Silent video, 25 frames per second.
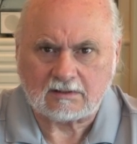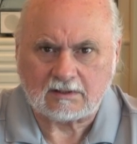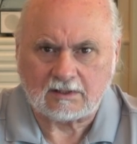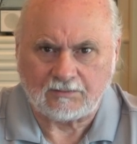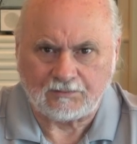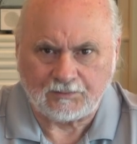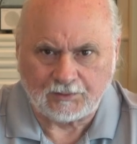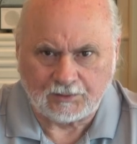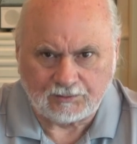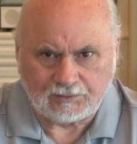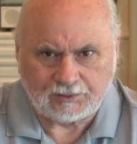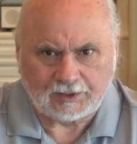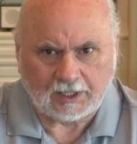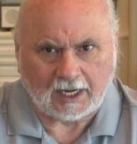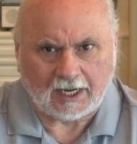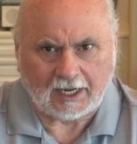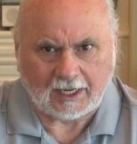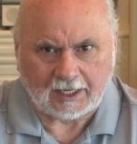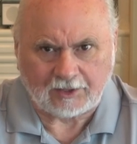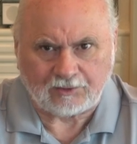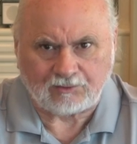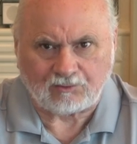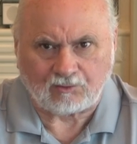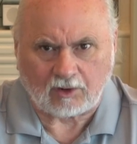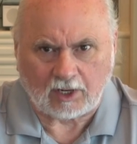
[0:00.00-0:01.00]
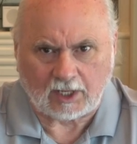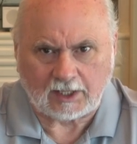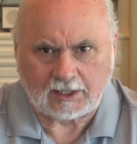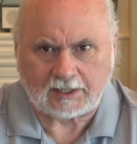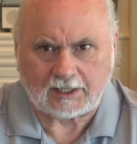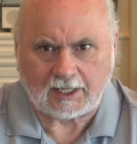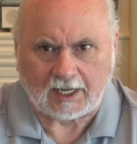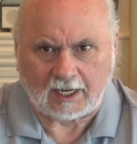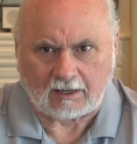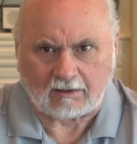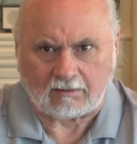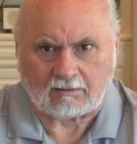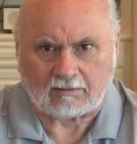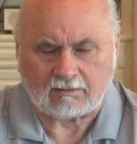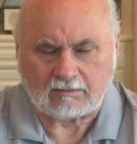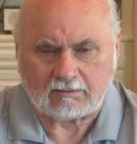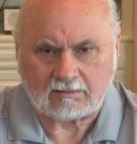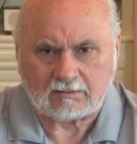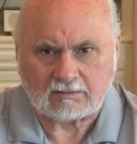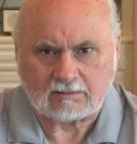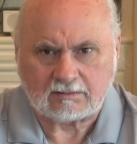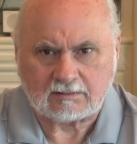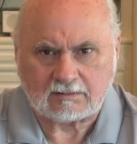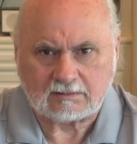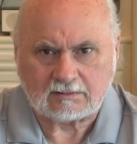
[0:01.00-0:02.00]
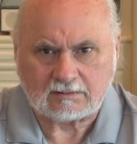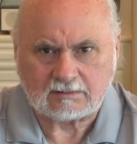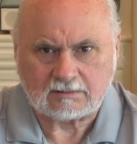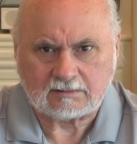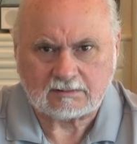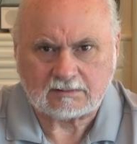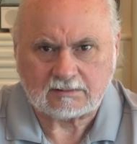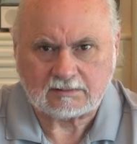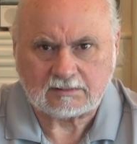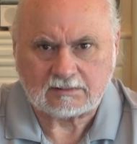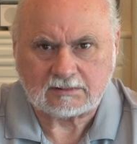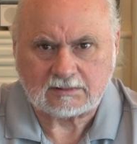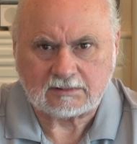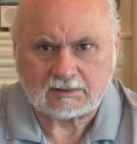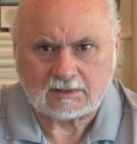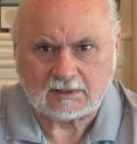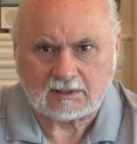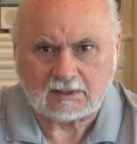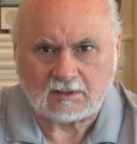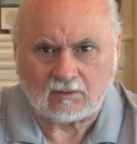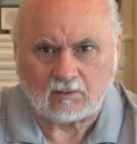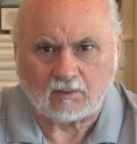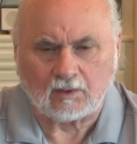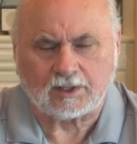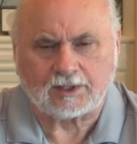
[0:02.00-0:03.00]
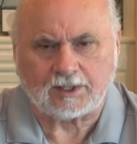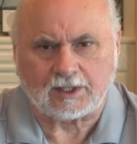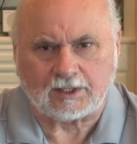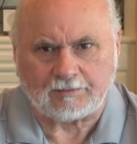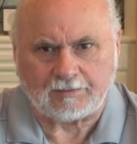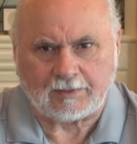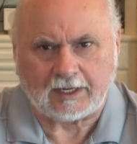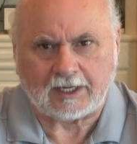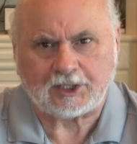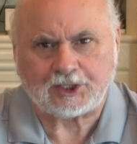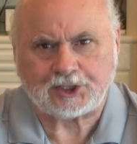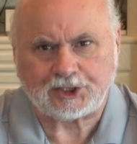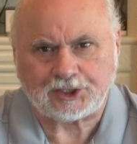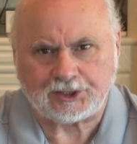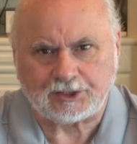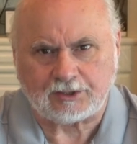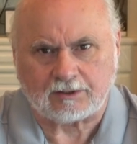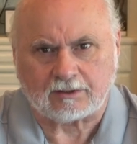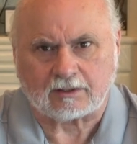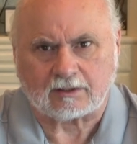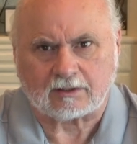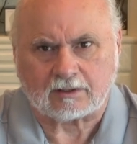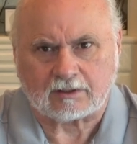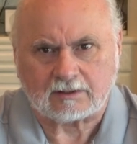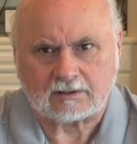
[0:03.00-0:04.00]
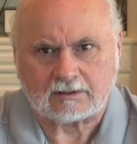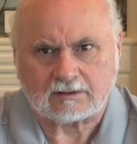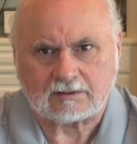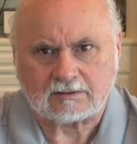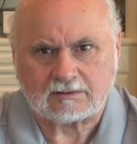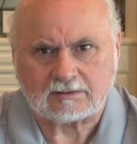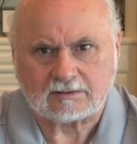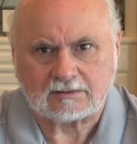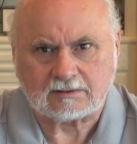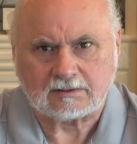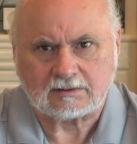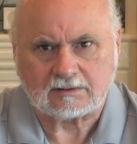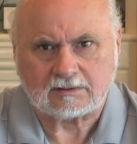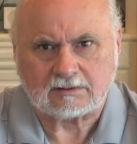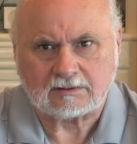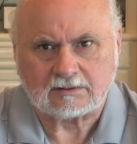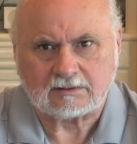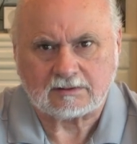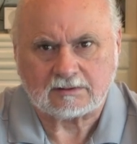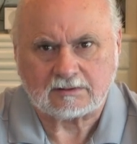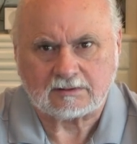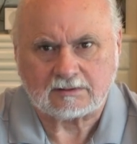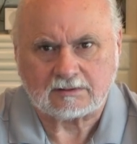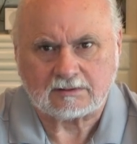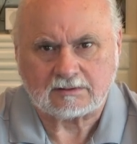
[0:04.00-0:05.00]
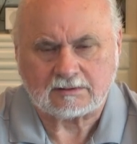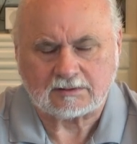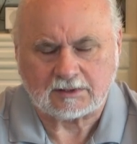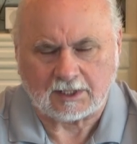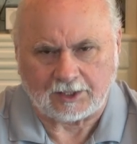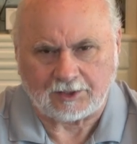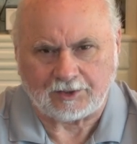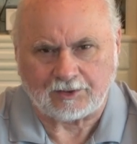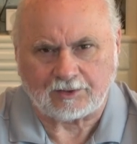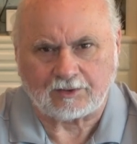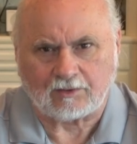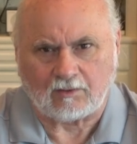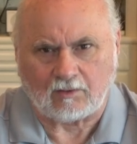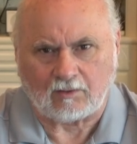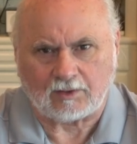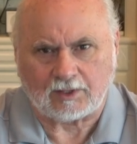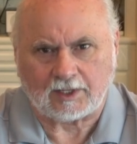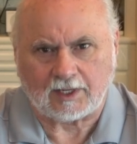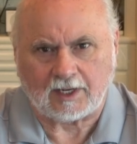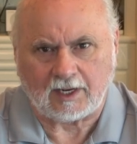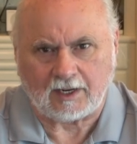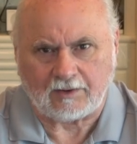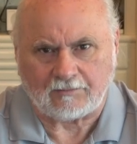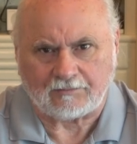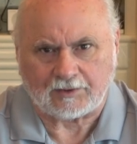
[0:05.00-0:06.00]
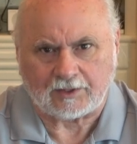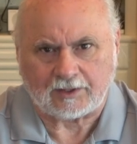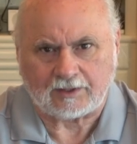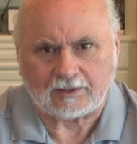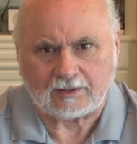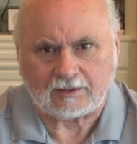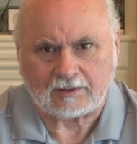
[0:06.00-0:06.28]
if you die right now, we're going to make sure that you're going to heaven.